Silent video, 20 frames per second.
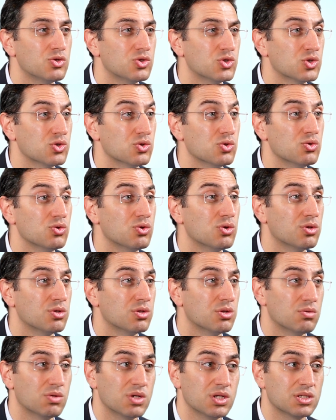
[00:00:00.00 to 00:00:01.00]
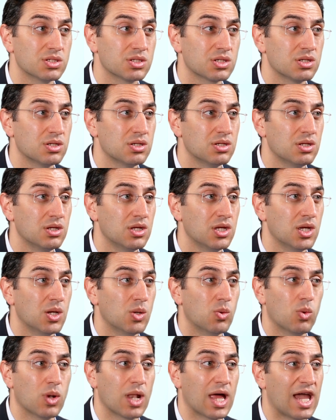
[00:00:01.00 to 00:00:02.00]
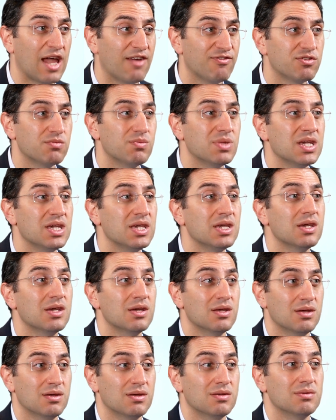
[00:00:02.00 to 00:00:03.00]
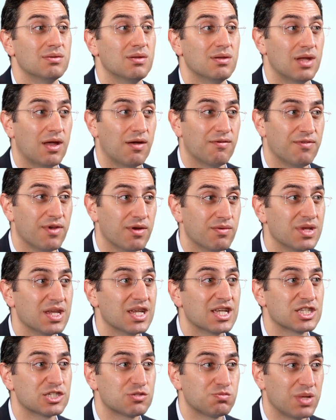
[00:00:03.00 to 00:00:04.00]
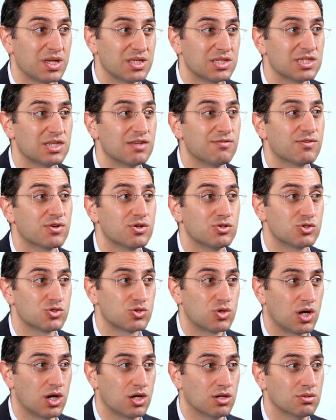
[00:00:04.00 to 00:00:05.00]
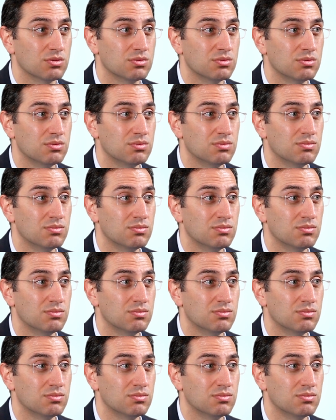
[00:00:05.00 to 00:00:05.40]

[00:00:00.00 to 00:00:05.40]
to the risk. It'll have to be a very expensive control